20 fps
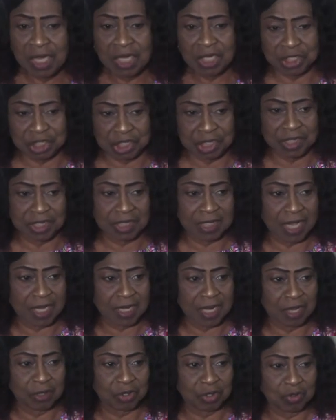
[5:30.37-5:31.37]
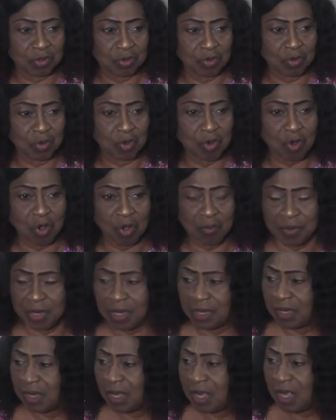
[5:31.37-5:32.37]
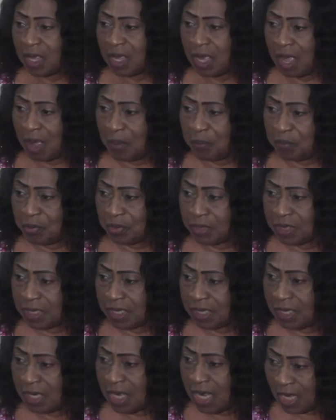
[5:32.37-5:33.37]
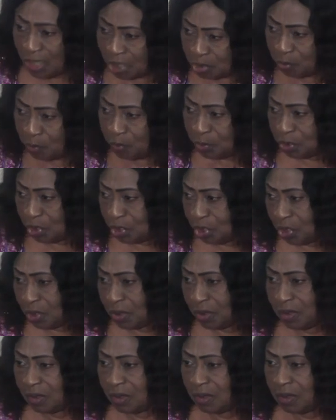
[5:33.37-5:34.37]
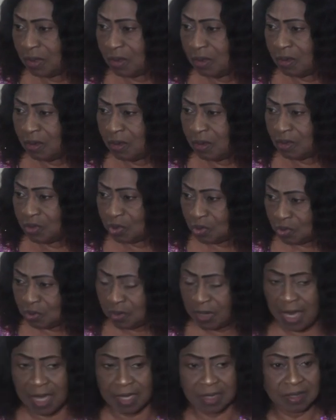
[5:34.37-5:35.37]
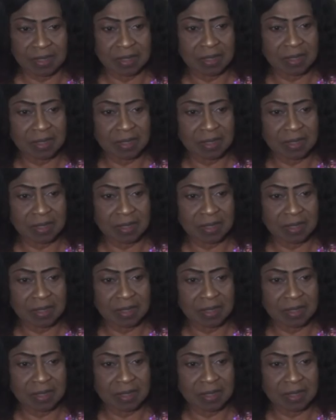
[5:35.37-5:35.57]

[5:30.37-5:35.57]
she decided to come in and put in a little push so that